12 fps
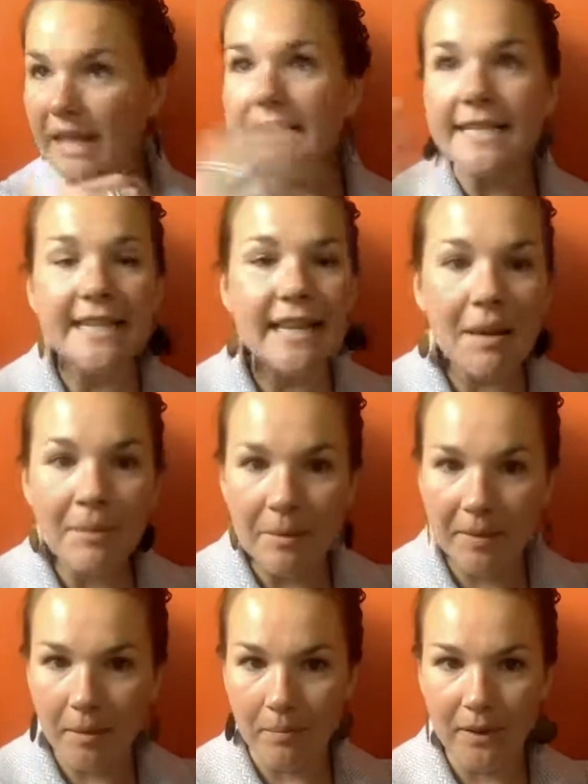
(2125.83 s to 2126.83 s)
DMing
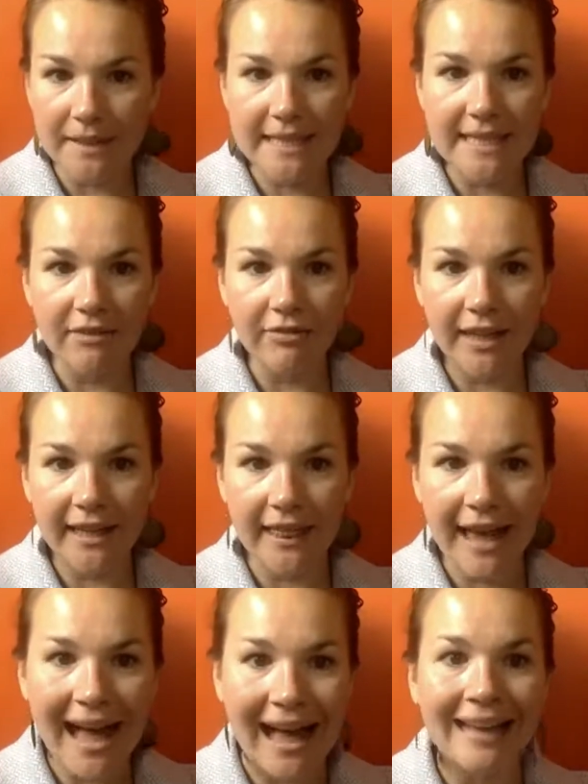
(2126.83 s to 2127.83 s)
people and stuff like
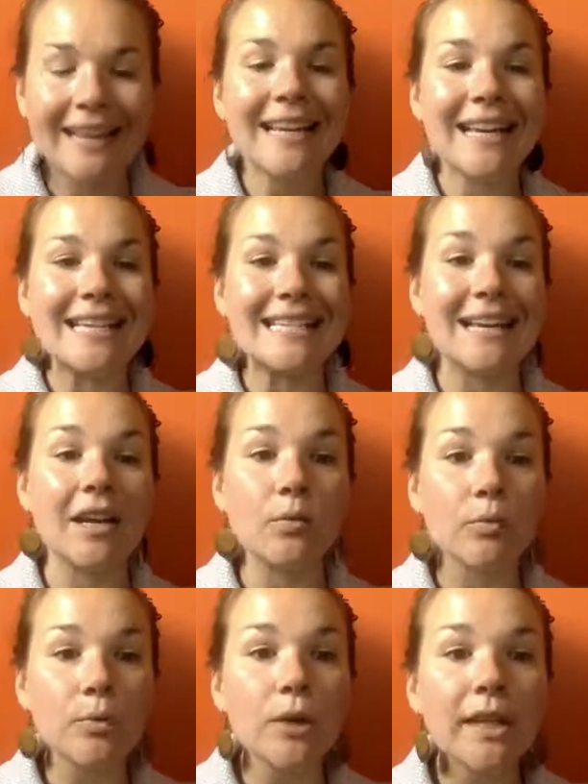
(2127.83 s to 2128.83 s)
that is a
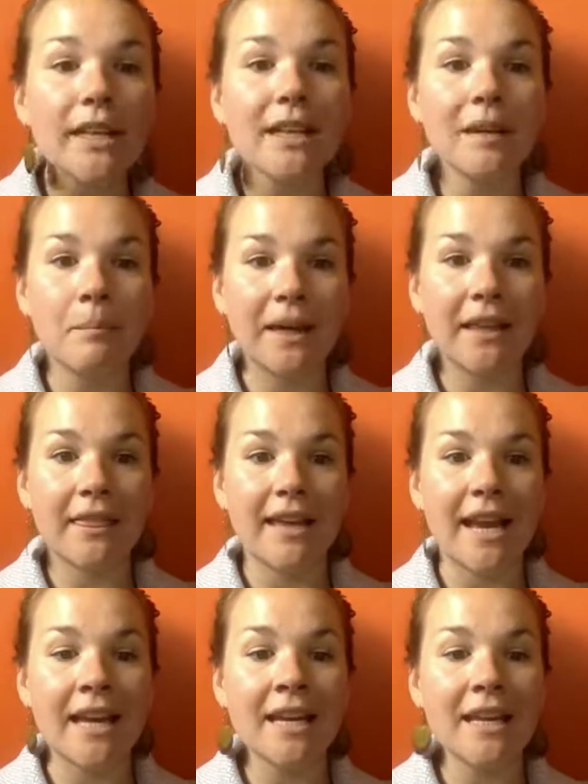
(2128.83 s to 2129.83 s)
really big
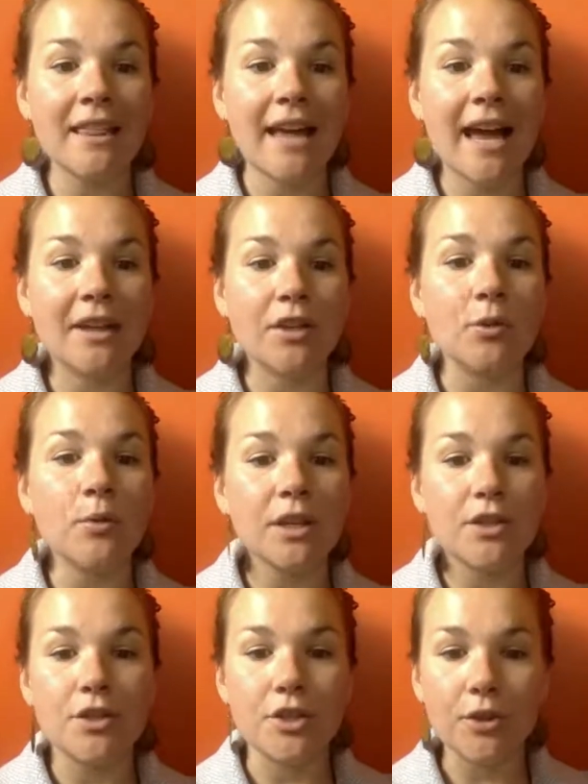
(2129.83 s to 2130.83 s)
thing that you
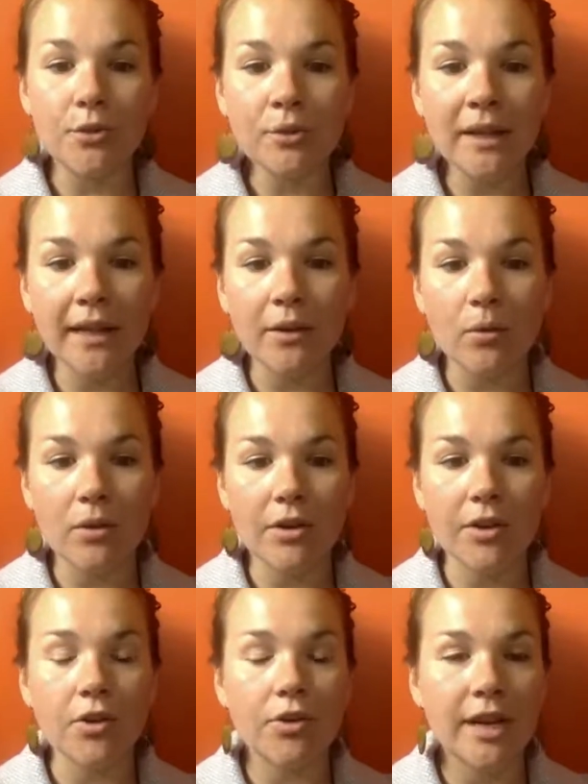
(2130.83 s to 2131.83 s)
can do in order
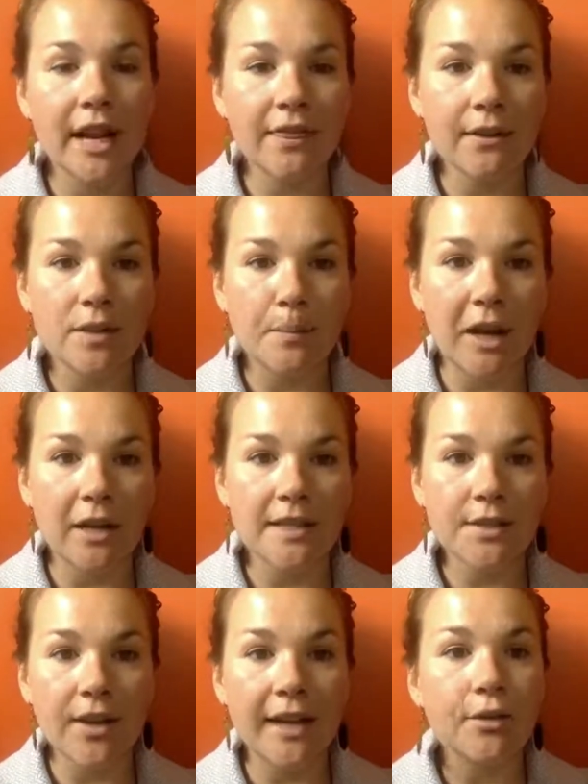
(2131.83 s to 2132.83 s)
to create those bonds
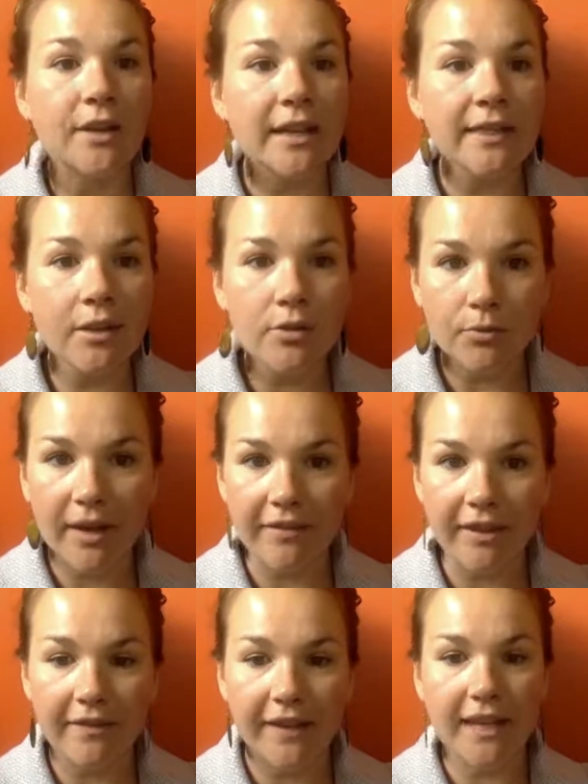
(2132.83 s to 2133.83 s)
so that you get those
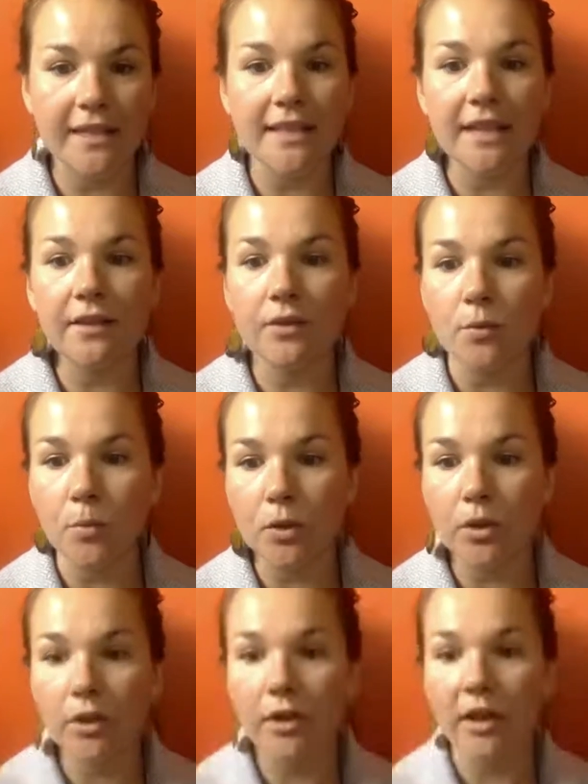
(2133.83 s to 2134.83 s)
raving fans and those
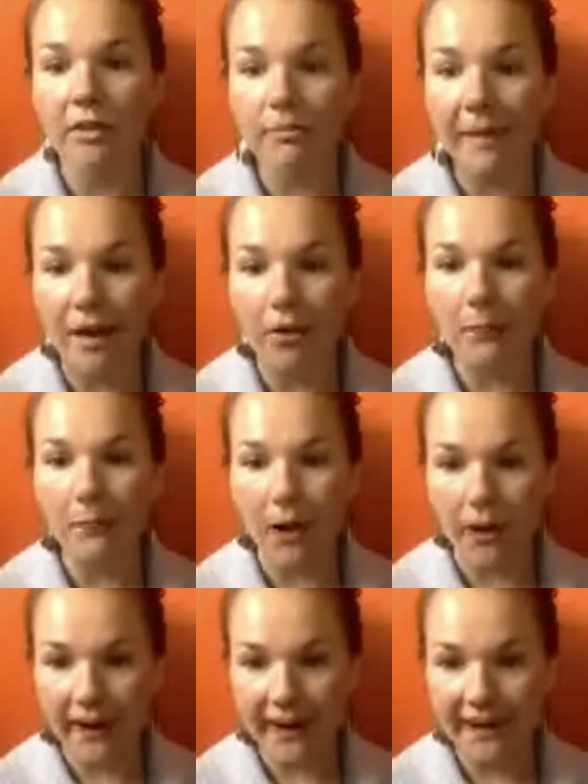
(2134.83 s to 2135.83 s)
word of mouth
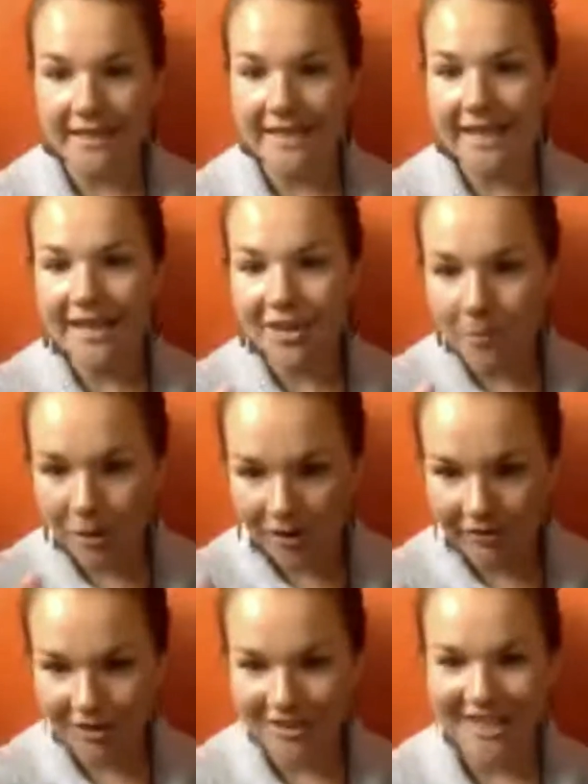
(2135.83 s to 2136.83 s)
marketings. Thank you, Maura,
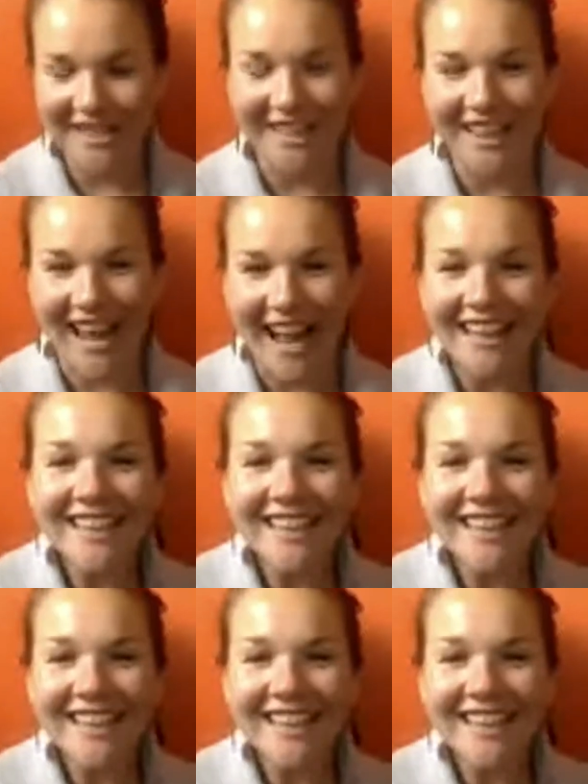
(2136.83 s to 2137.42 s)
for sharing that.